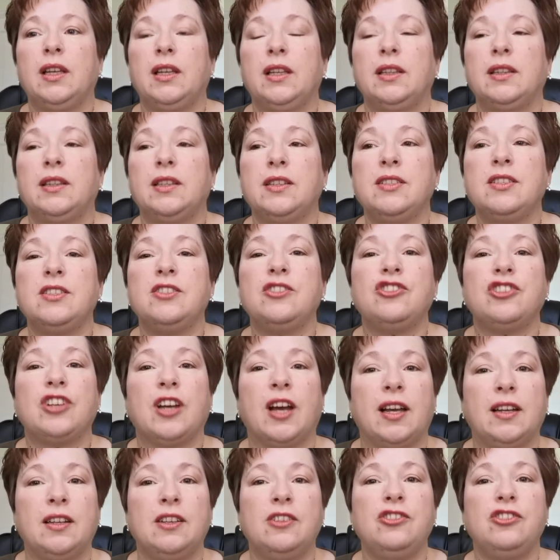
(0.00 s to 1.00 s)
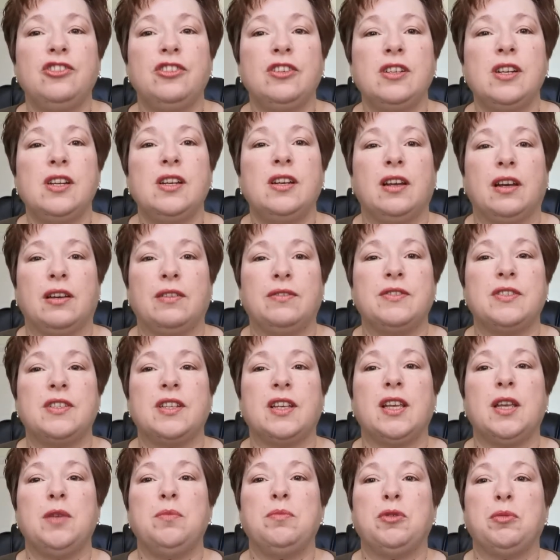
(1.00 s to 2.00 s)
This is challenging enough to
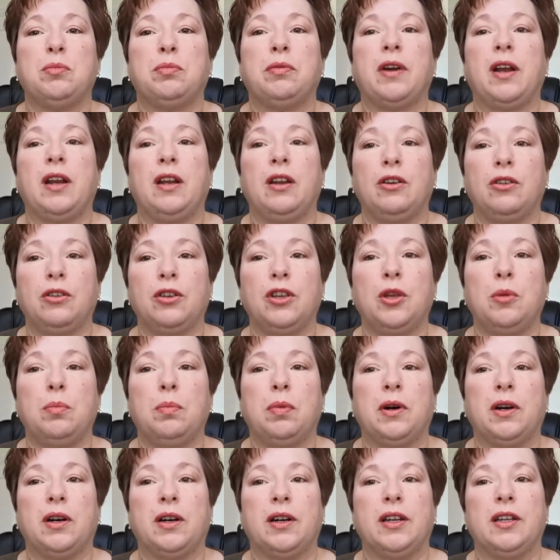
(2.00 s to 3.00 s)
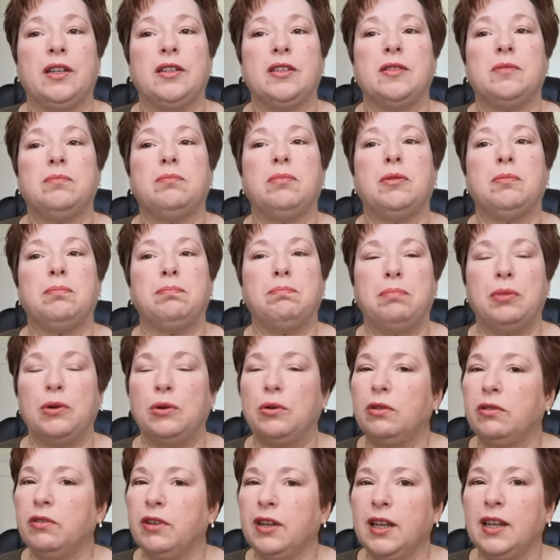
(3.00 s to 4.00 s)
keep your brain occupied, but
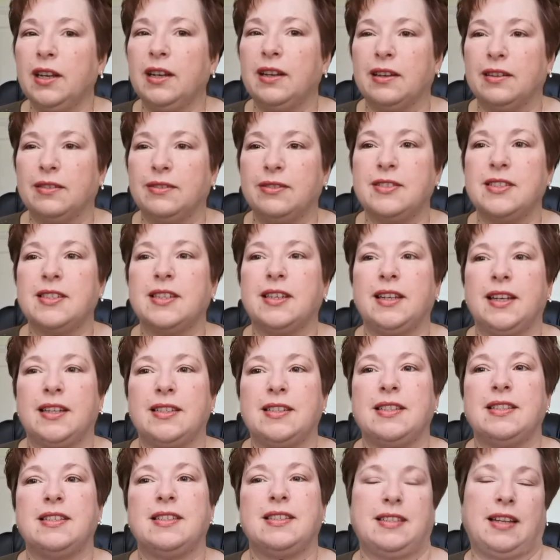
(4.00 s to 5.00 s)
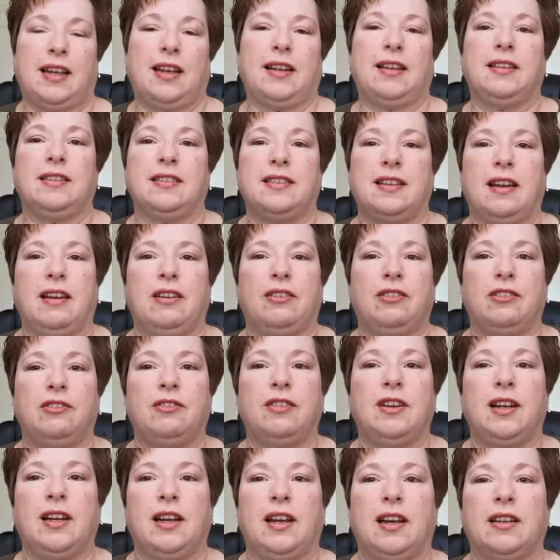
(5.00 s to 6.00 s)
boring enough to let it settle down and
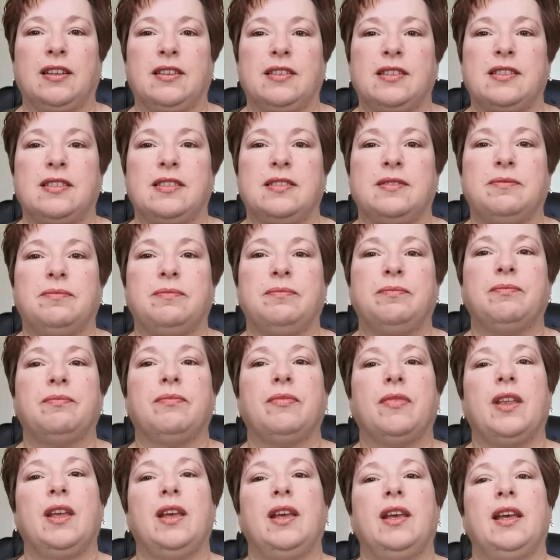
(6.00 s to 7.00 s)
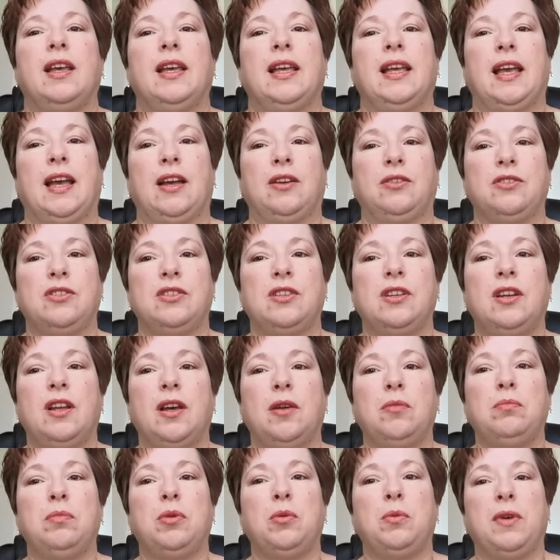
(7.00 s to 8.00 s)
relax. Count a
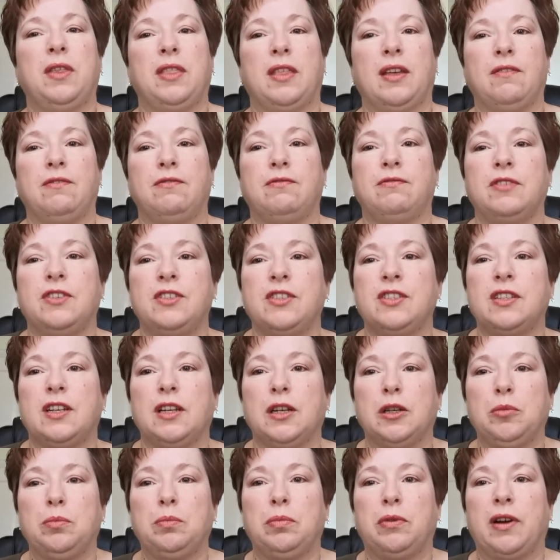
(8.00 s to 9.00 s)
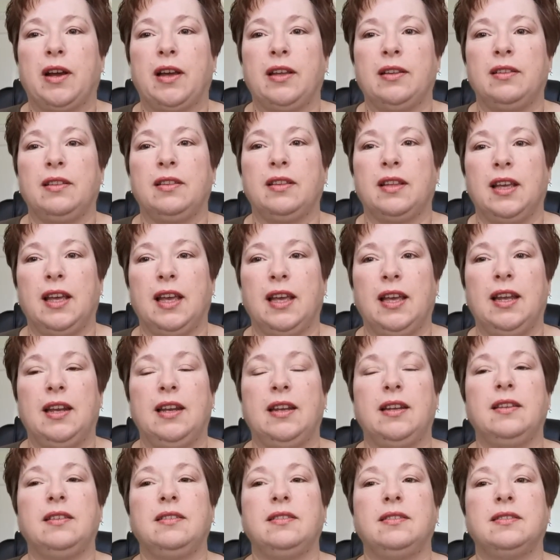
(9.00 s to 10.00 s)
number with every slow breath
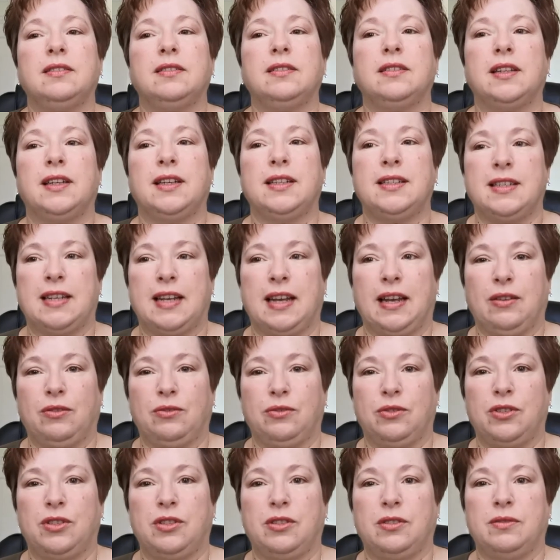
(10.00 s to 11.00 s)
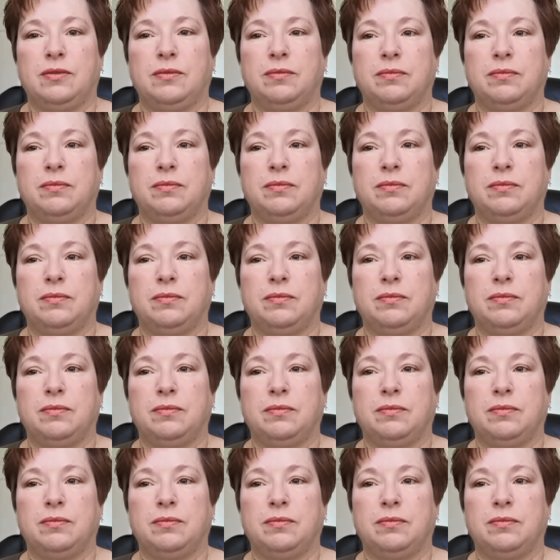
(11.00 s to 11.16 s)
in and out.